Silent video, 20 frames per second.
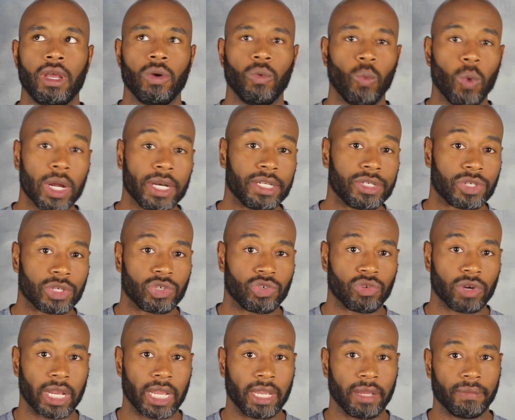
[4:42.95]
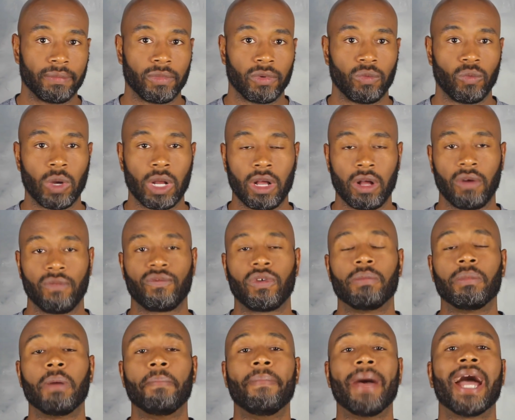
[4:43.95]
What is a tree? Well,
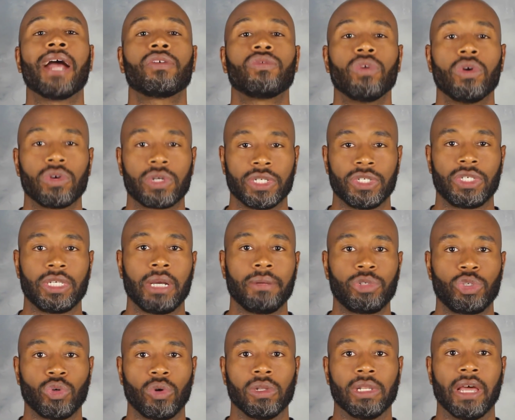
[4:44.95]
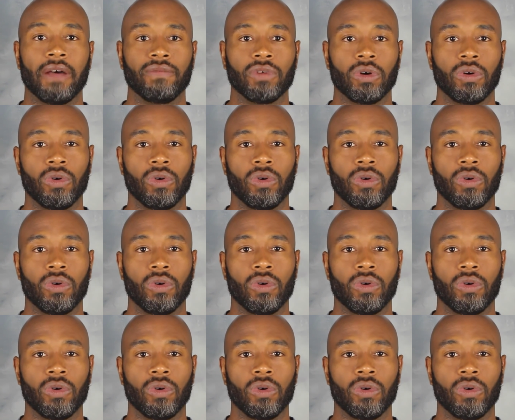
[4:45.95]
from a macro conceptual level,